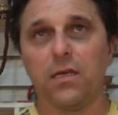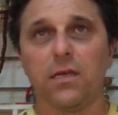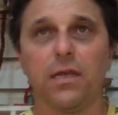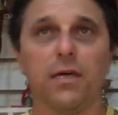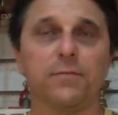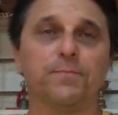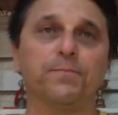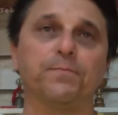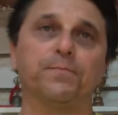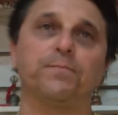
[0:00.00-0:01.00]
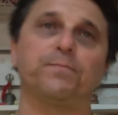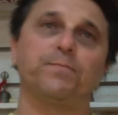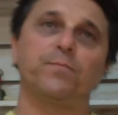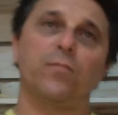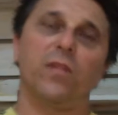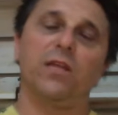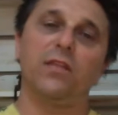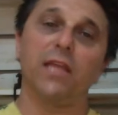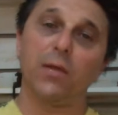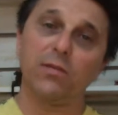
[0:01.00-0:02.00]
Now, the
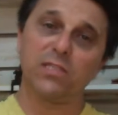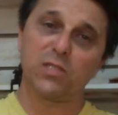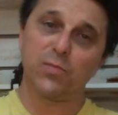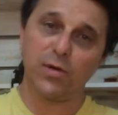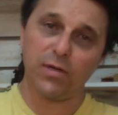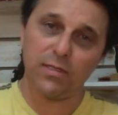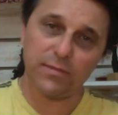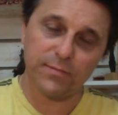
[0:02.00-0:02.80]
language of spirit,